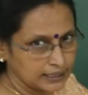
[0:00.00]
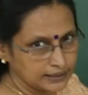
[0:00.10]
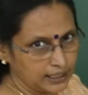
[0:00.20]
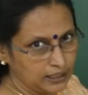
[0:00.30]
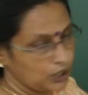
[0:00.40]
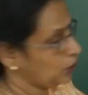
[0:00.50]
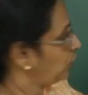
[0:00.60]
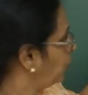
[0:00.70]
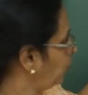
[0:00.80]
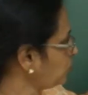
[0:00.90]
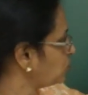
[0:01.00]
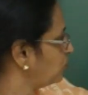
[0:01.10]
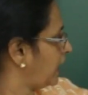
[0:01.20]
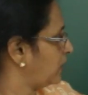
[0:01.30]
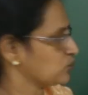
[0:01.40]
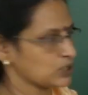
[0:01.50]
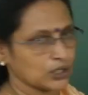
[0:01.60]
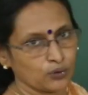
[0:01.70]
are there. No two arrows are